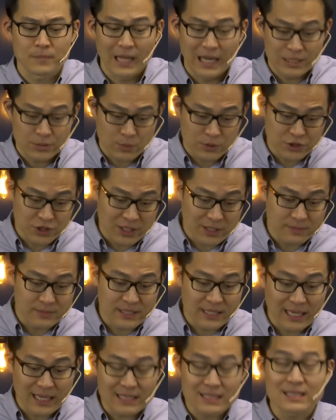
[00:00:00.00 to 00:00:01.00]
That's what
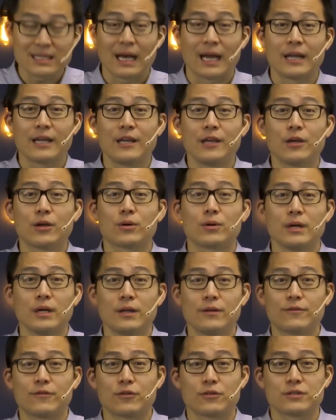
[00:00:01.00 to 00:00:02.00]
James gets at here
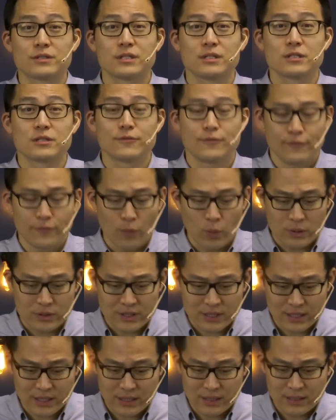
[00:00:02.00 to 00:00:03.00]
in verses
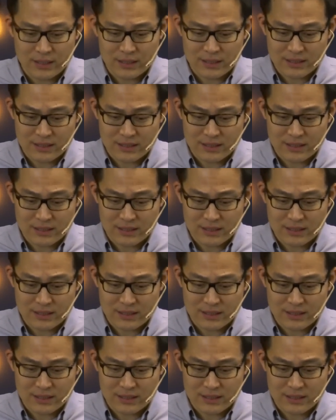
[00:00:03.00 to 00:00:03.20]
14